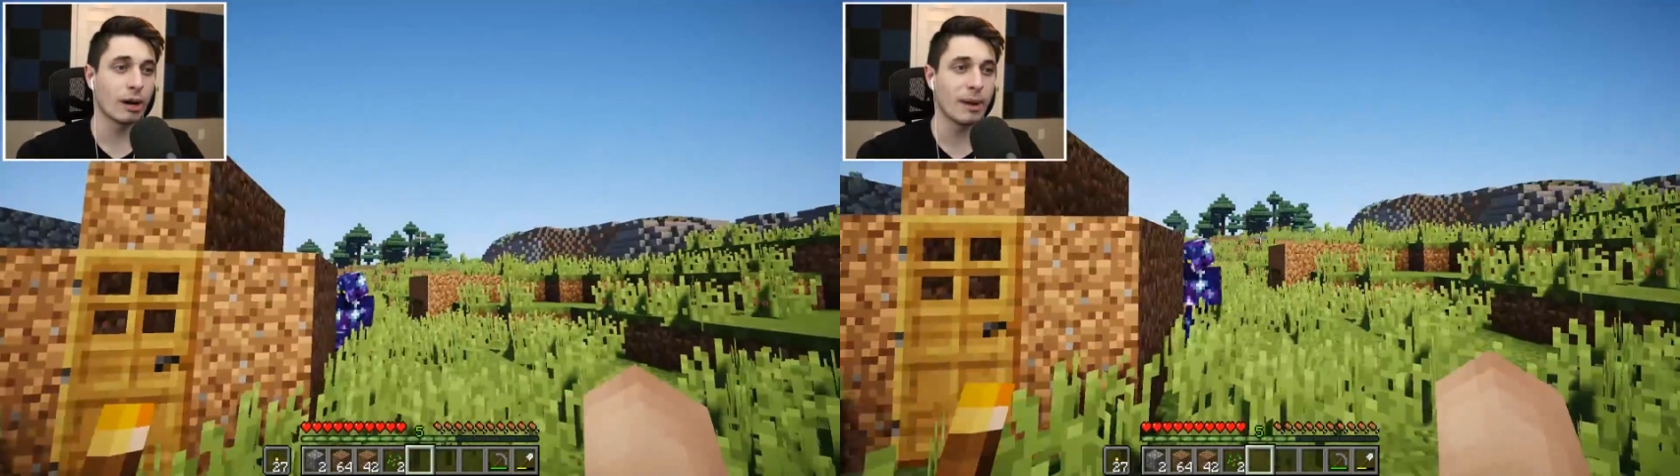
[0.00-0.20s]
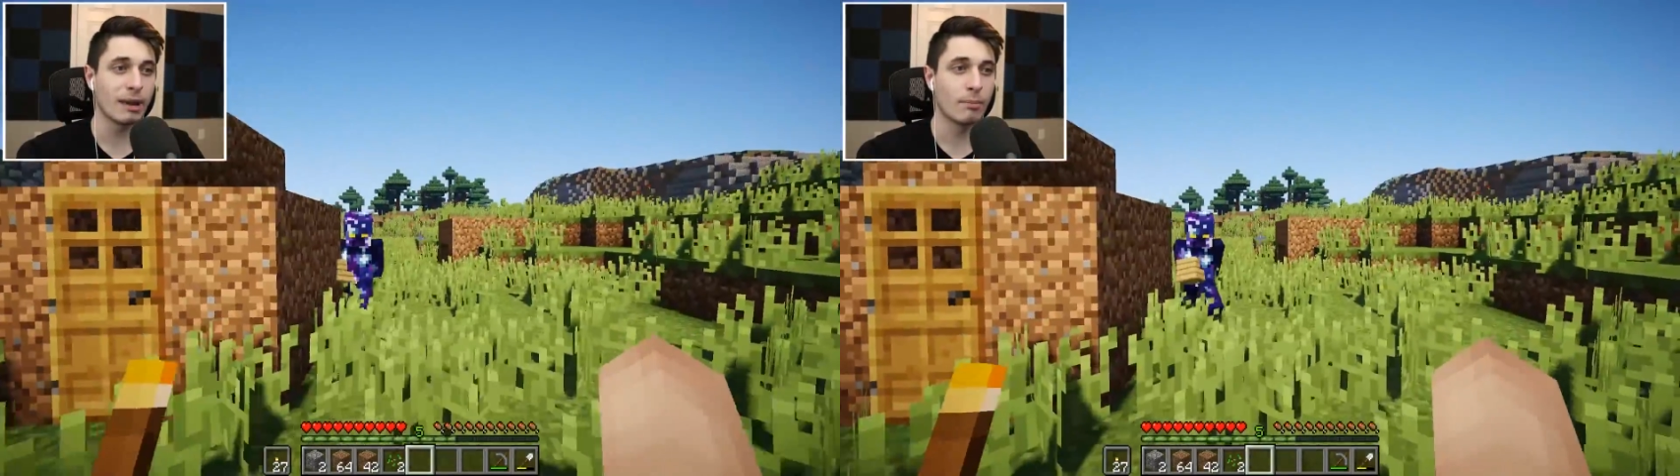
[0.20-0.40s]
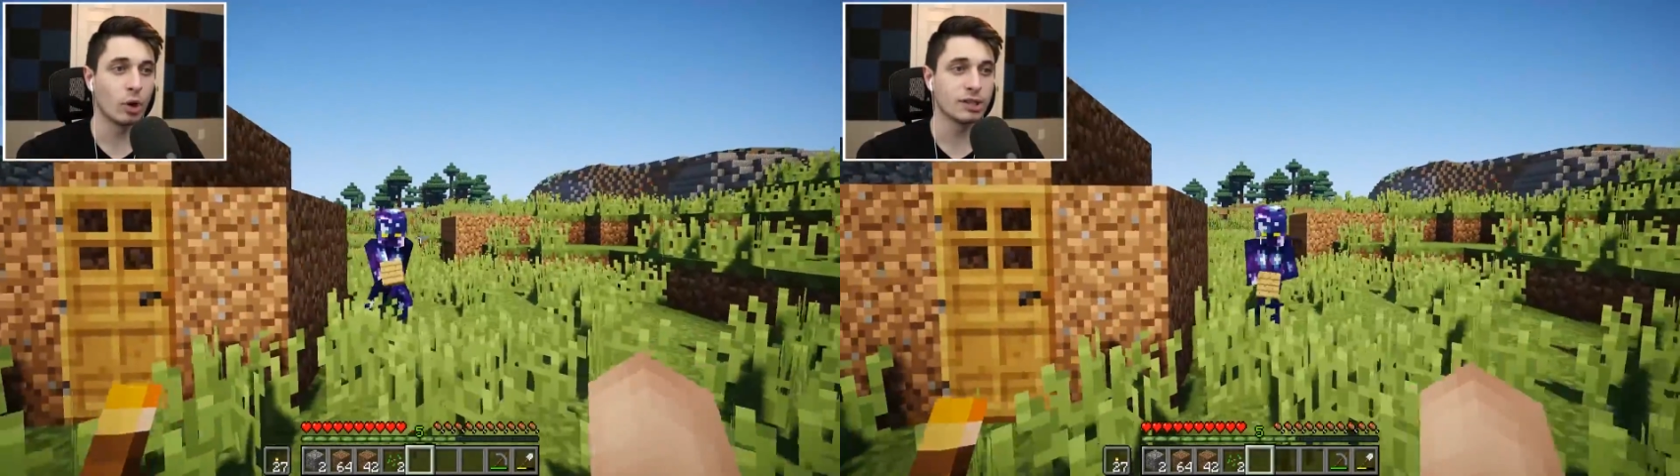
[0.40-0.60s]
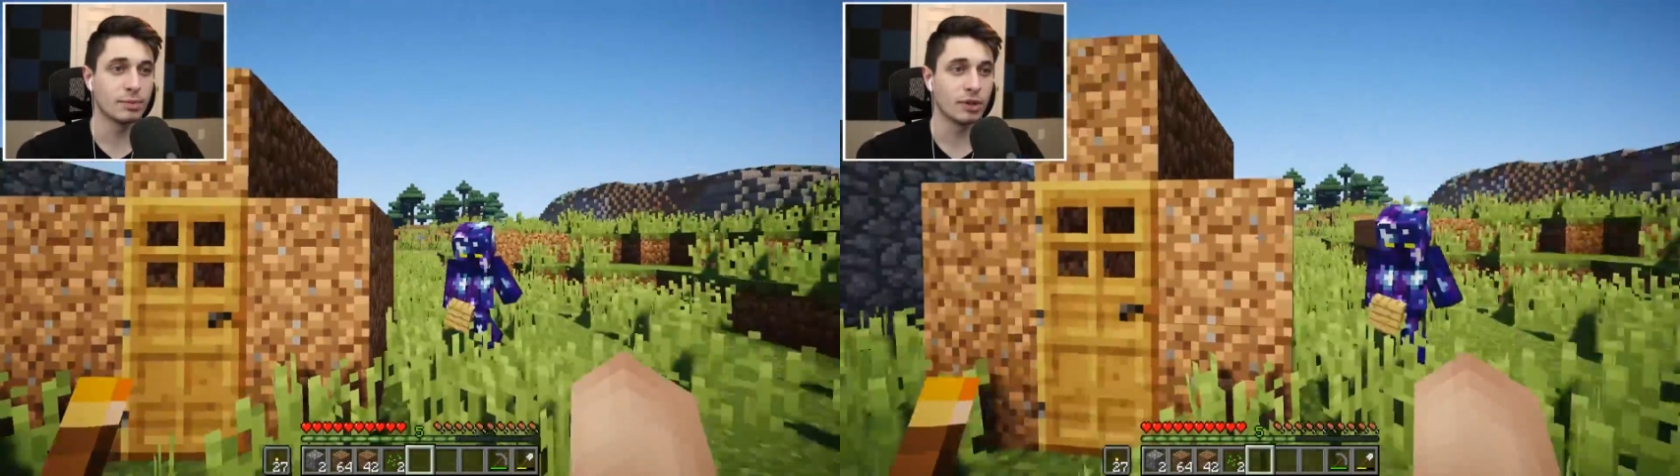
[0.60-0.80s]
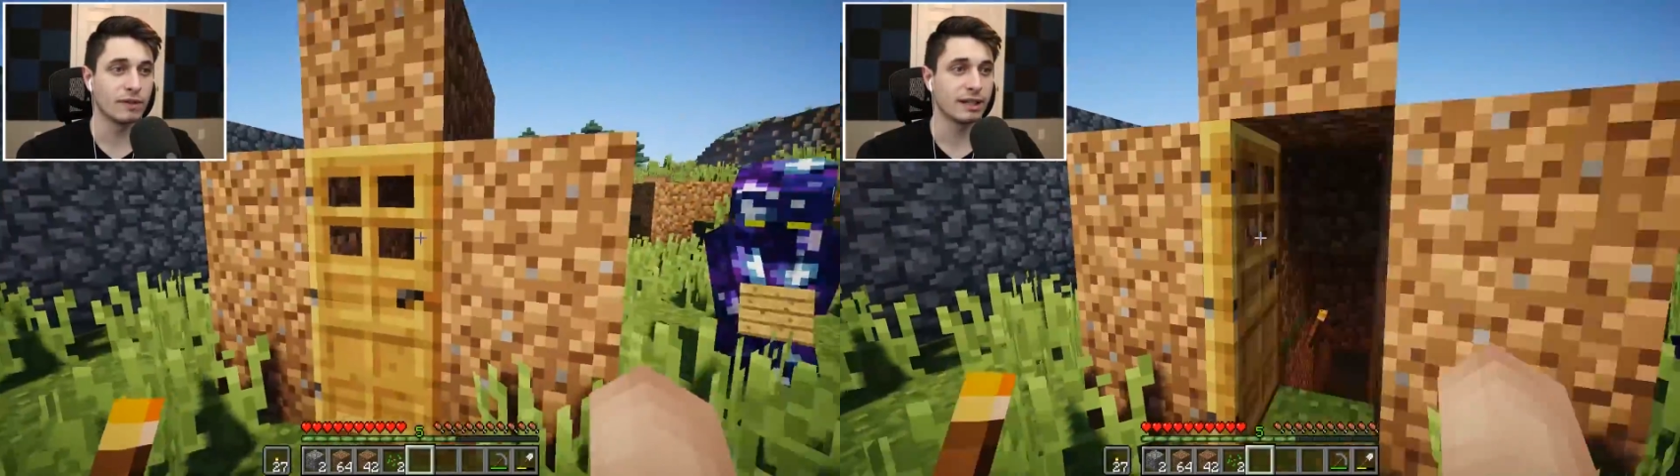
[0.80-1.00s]
gonna make
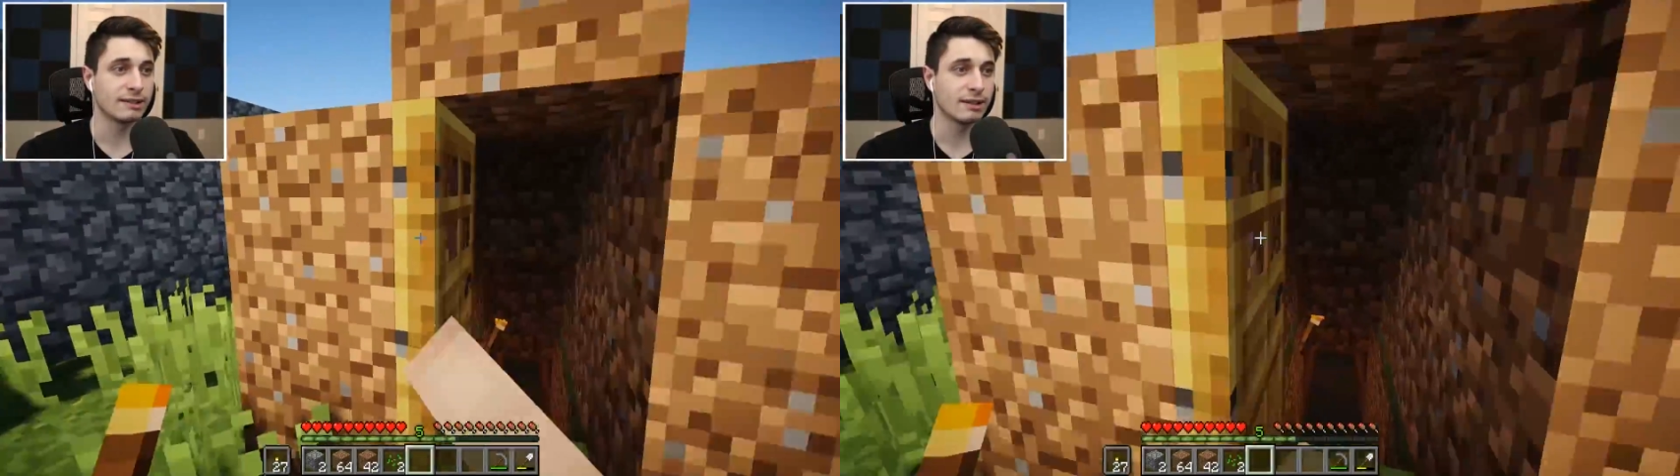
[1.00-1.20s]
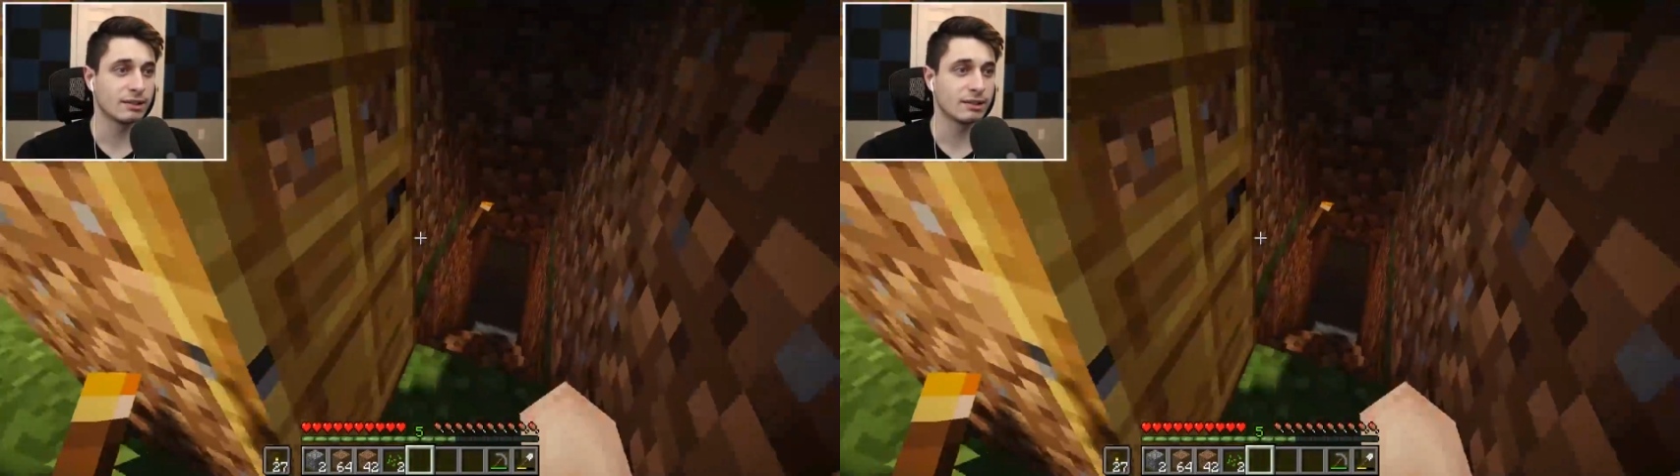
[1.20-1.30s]
multiple of these.